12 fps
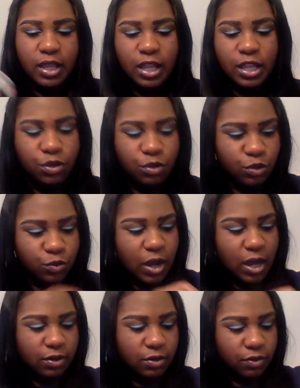And you
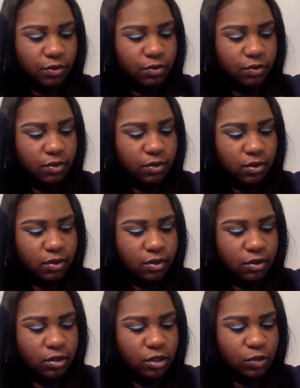swaddle
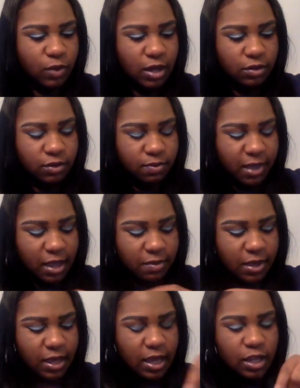the
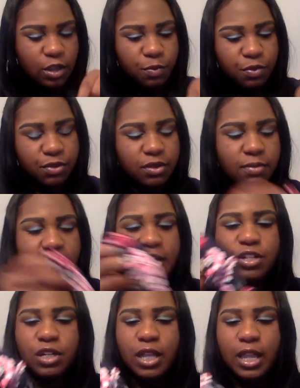baby, and you put the
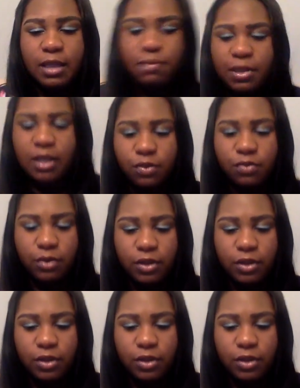matching headband